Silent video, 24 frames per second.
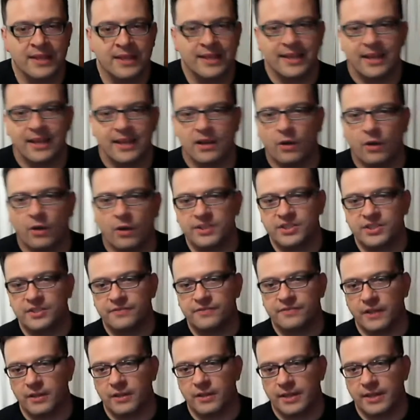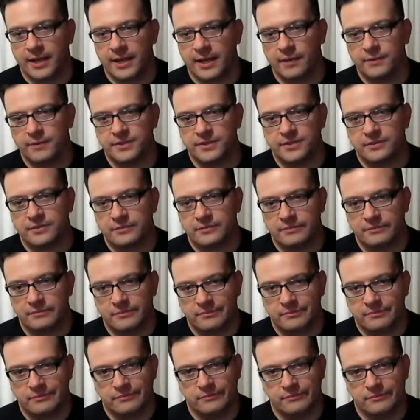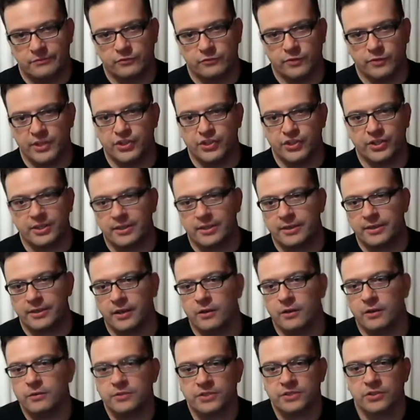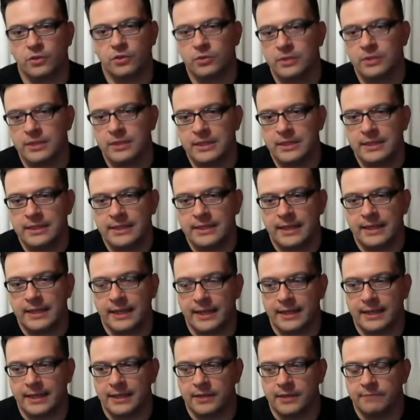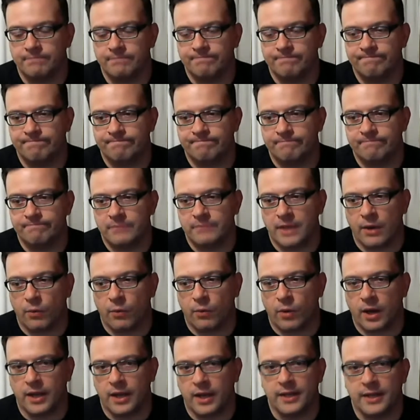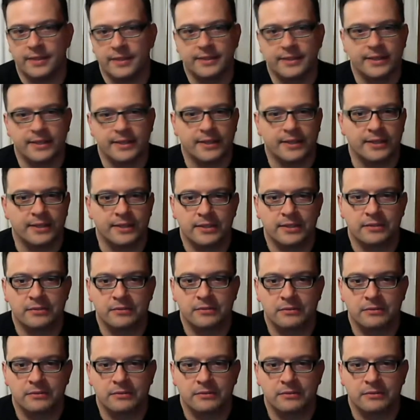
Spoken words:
it always just felt like I was reaching. So um, I wanted, uh,